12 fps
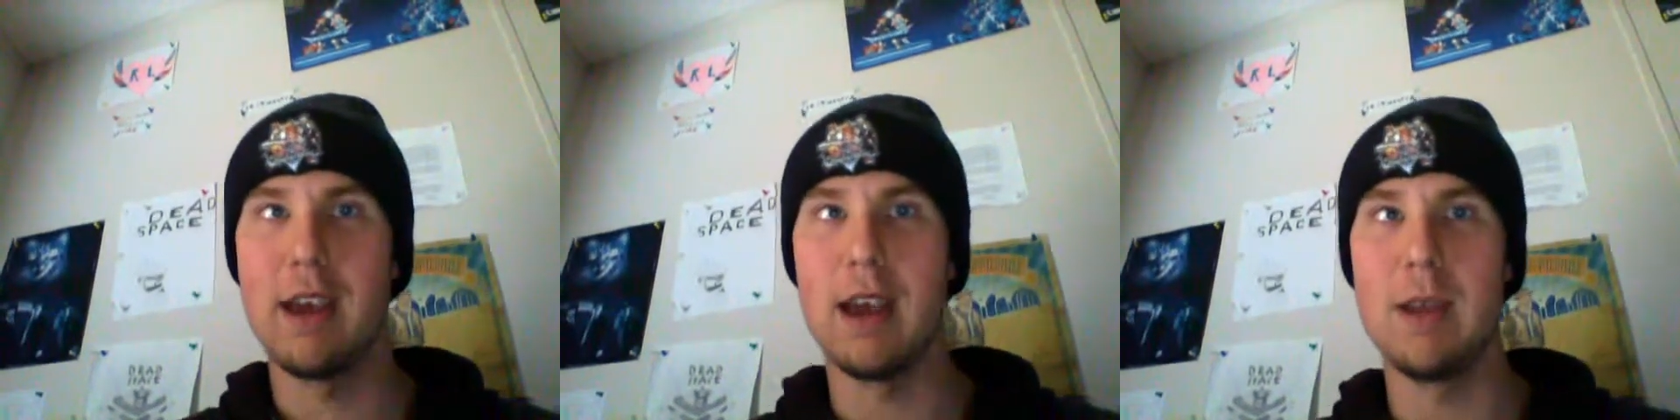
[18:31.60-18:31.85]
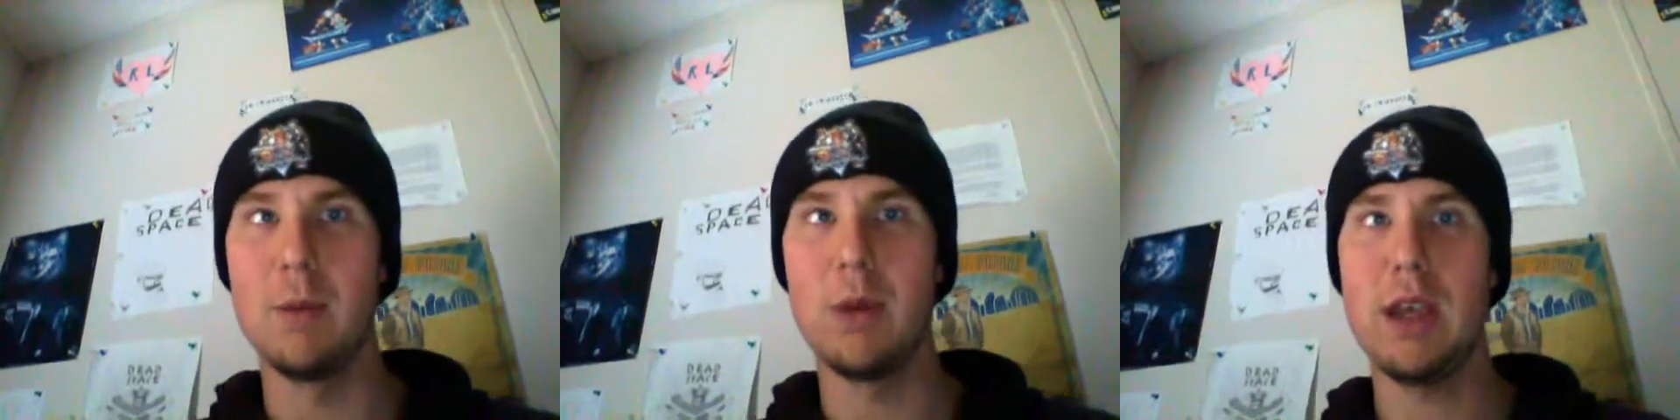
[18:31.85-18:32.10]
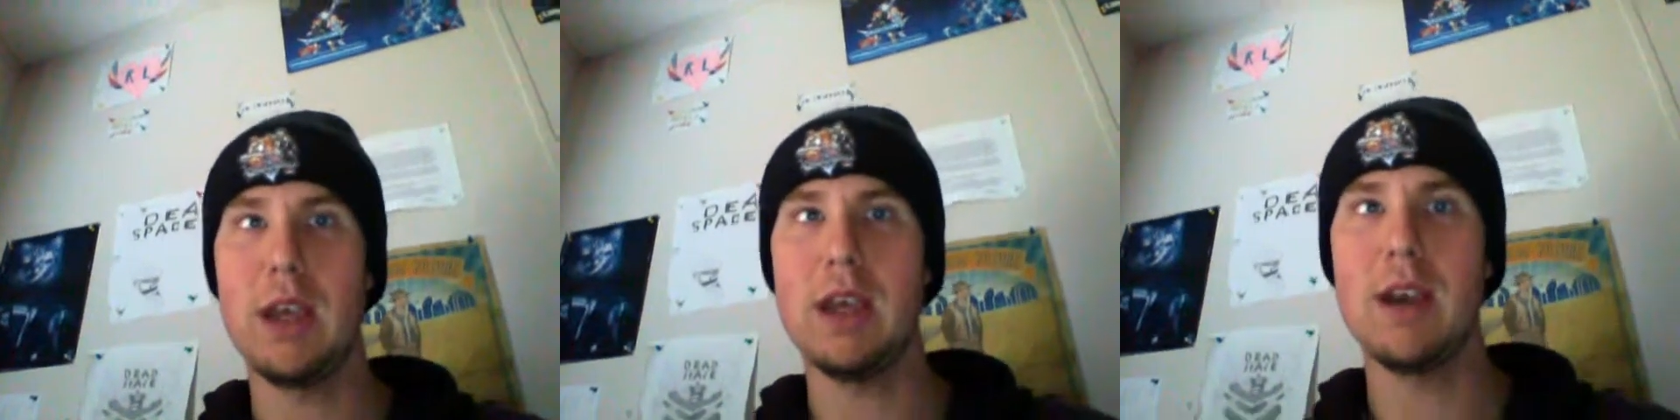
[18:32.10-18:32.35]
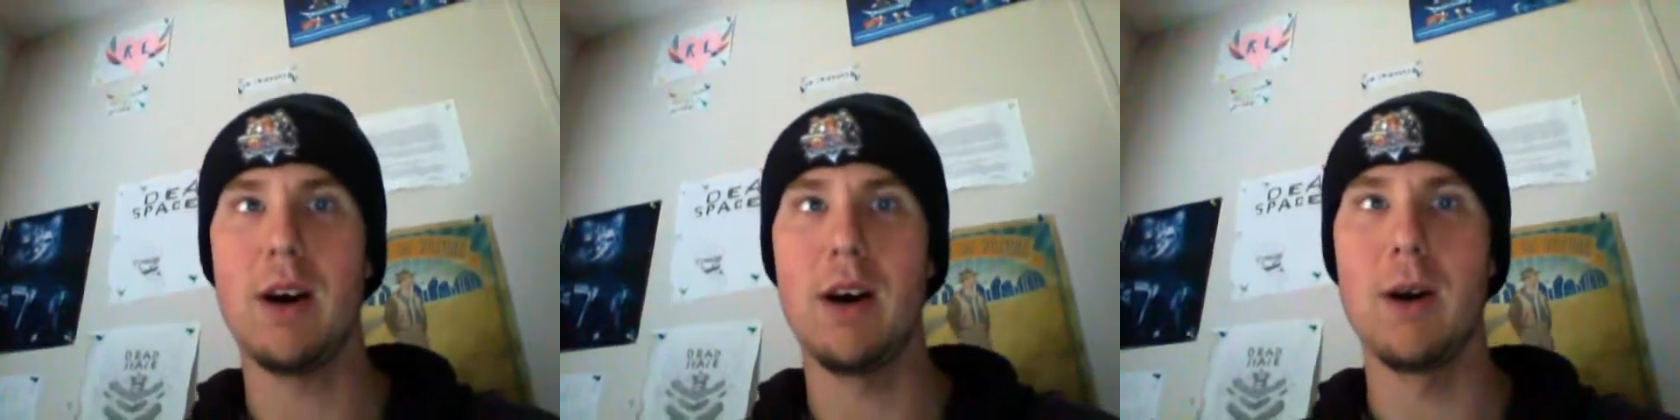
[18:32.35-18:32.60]
And
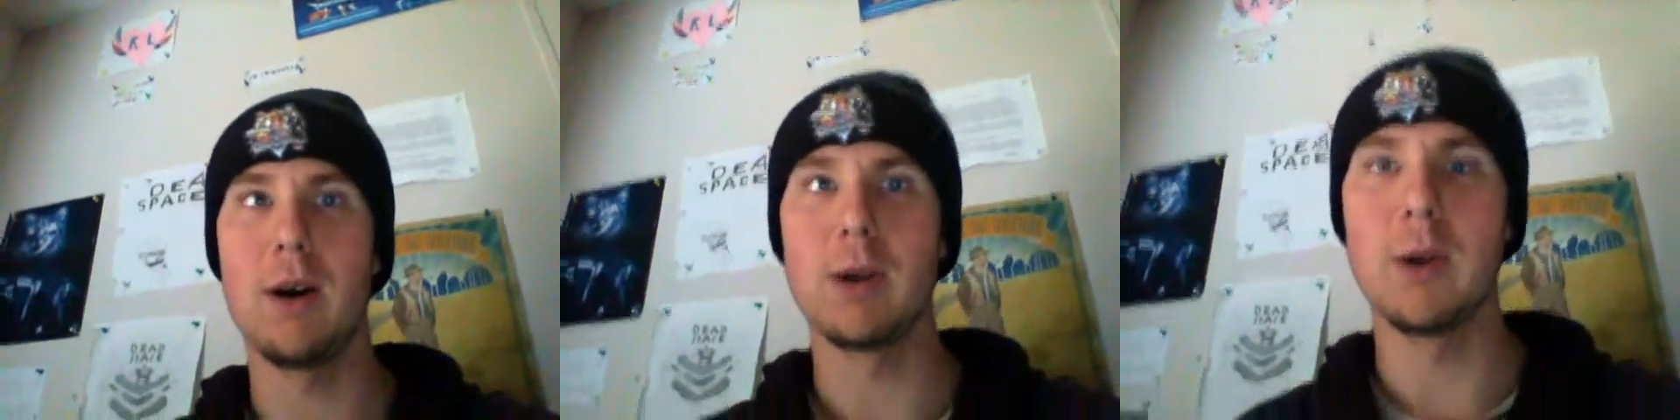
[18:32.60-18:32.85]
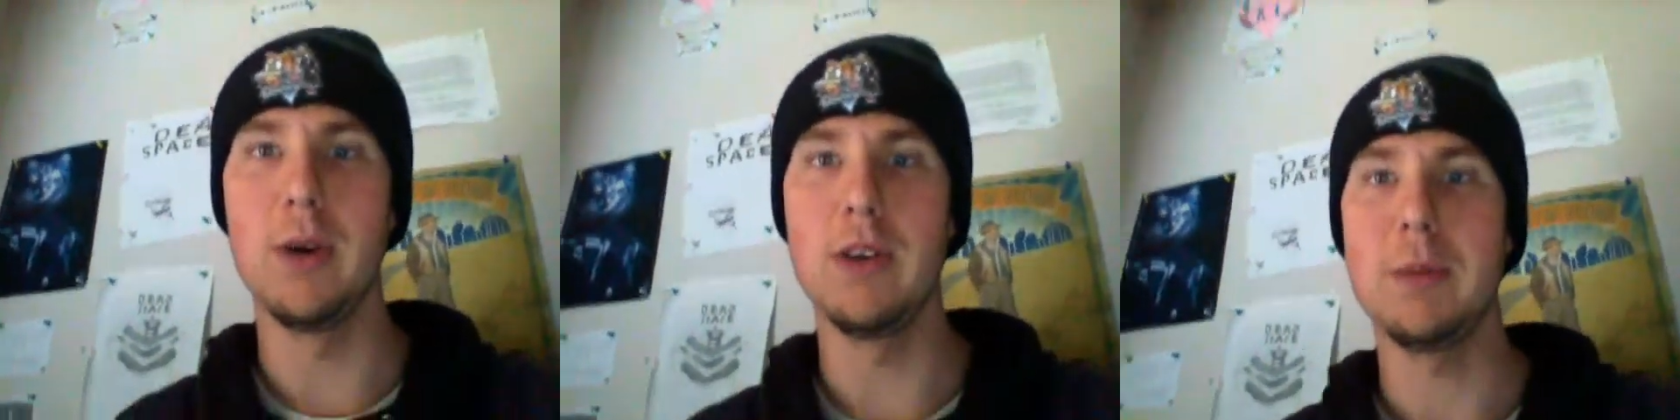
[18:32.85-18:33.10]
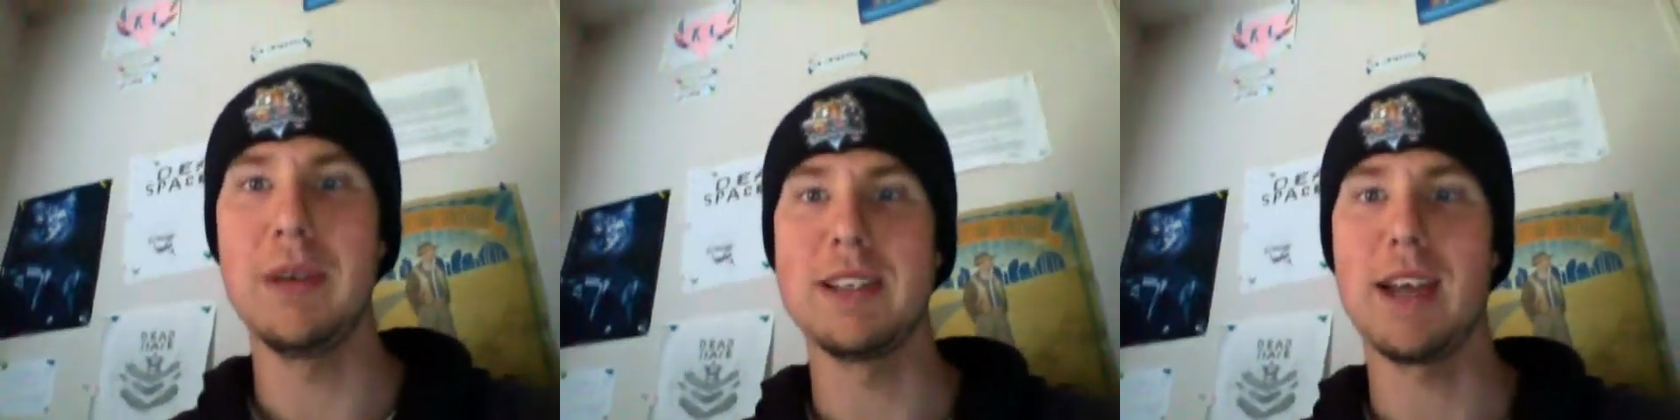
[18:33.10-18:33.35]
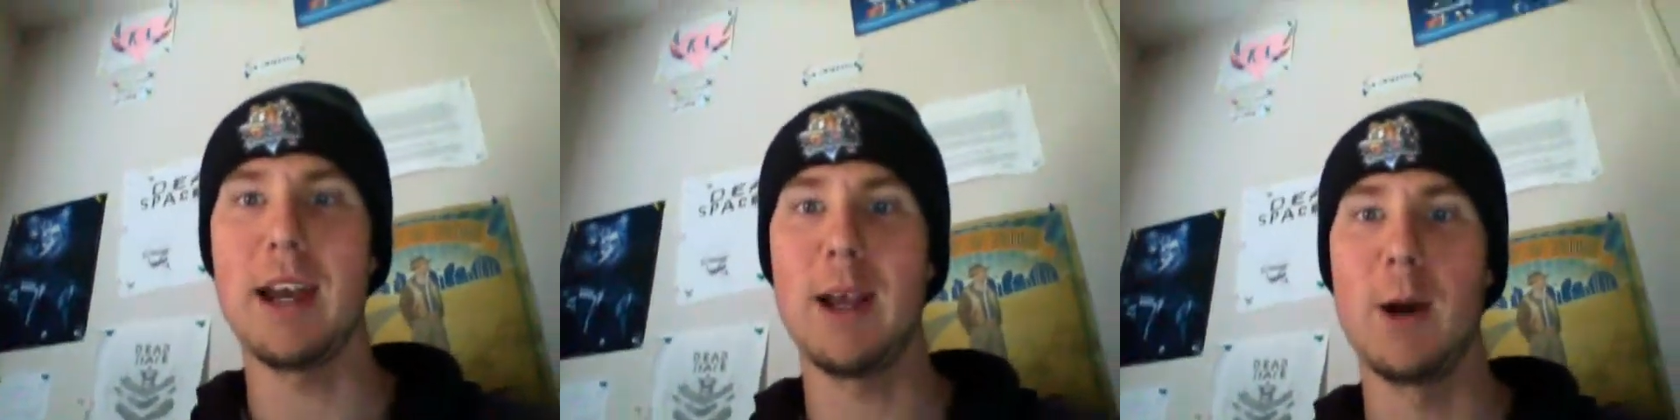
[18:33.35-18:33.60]
we are going to be
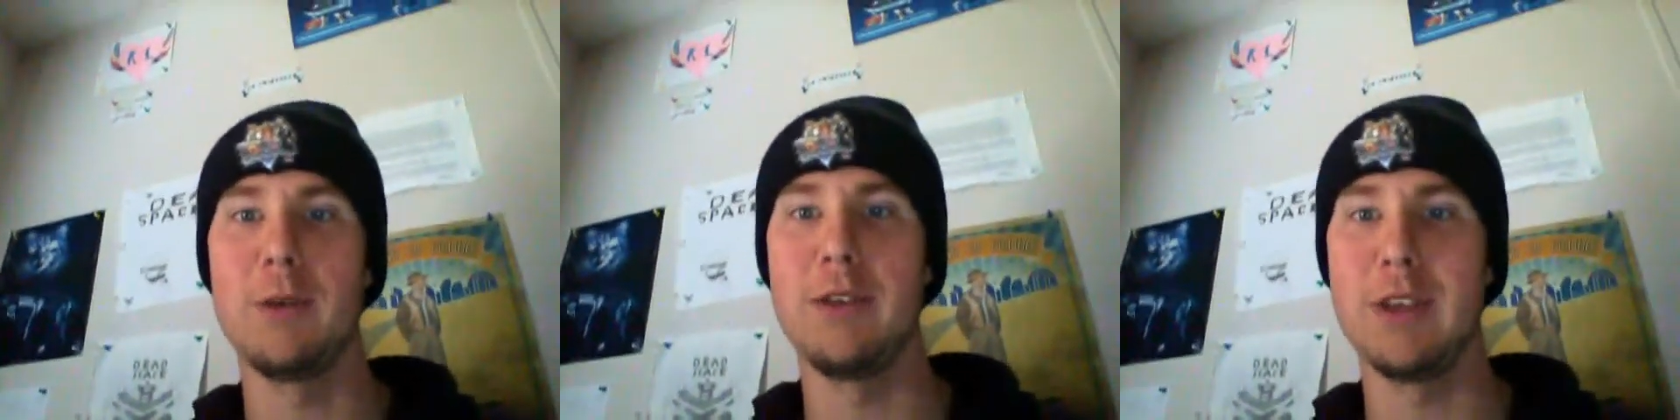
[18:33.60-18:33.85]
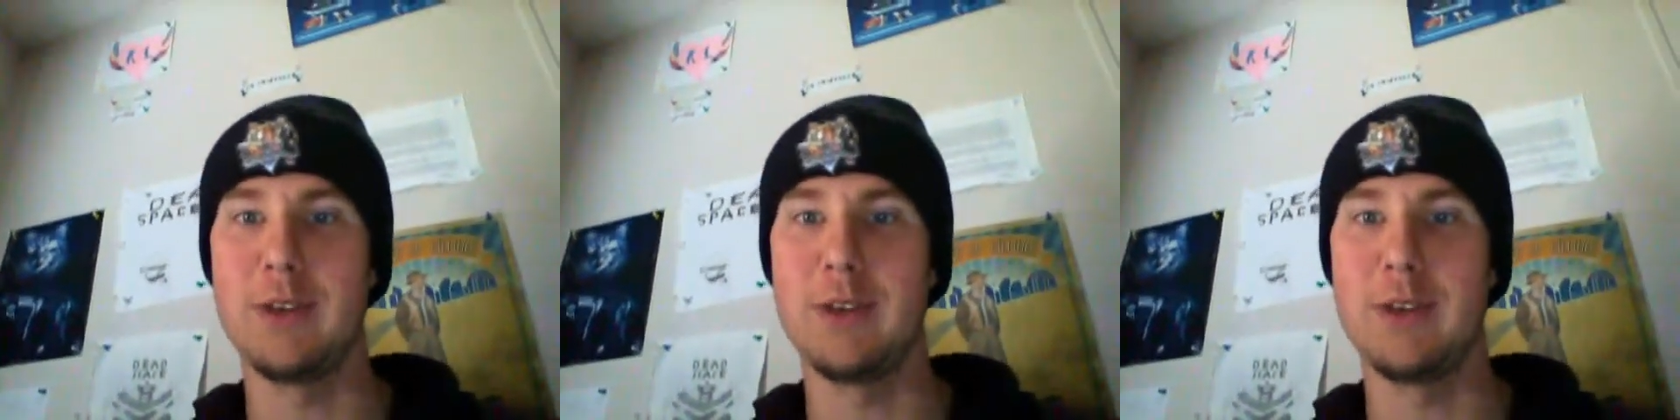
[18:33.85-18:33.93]
signing off with